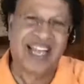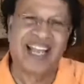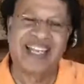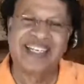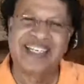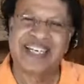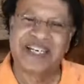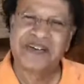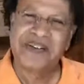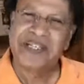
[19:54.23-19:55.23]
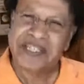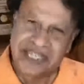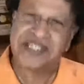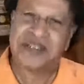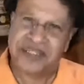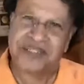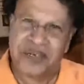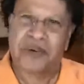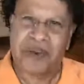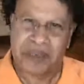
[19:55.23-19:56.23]
And that's the
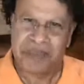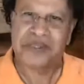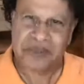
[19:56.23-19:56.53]
requirement.